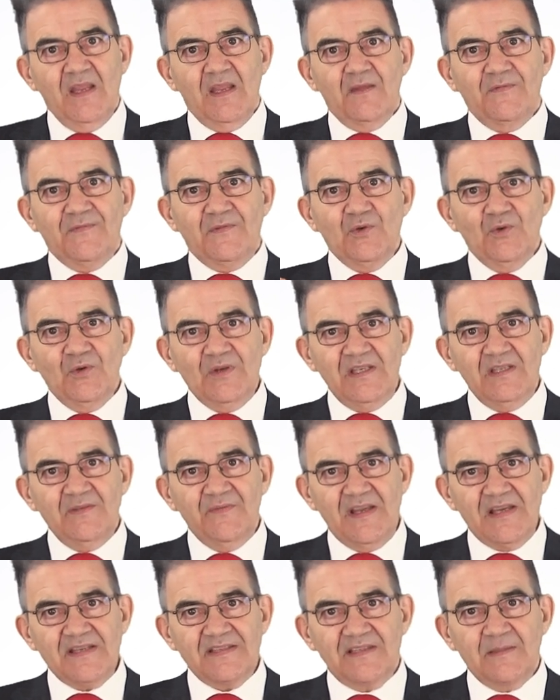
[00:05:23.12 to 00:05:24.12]
If you
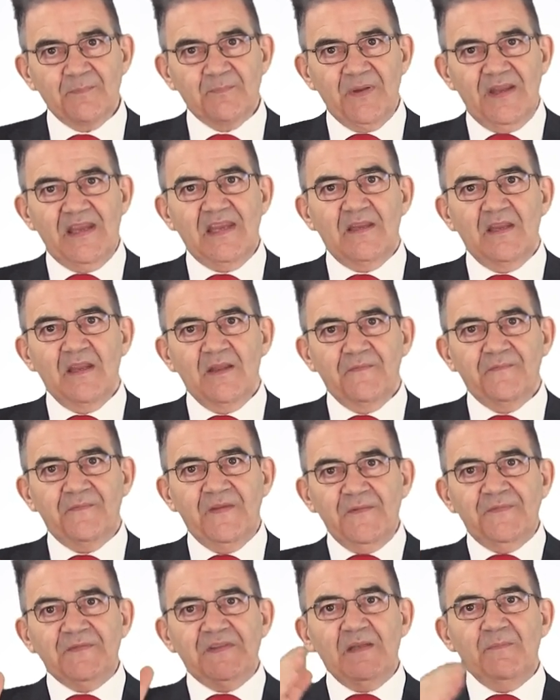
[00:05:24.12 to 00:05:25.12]
invest and pay
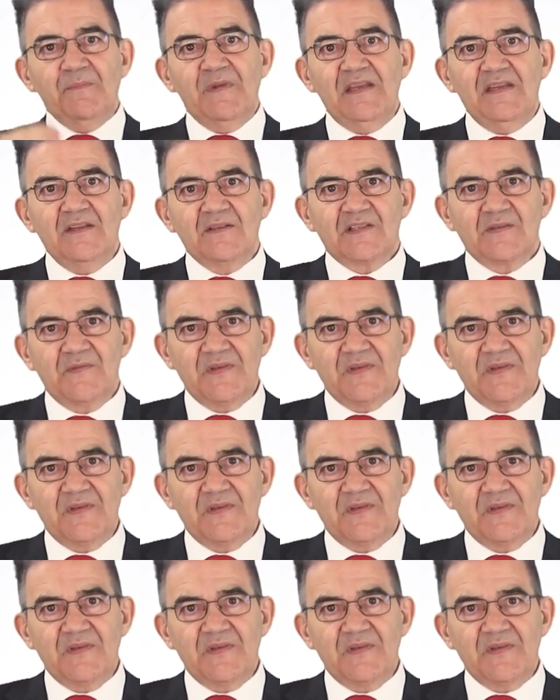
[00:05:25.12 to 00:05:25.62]
15 million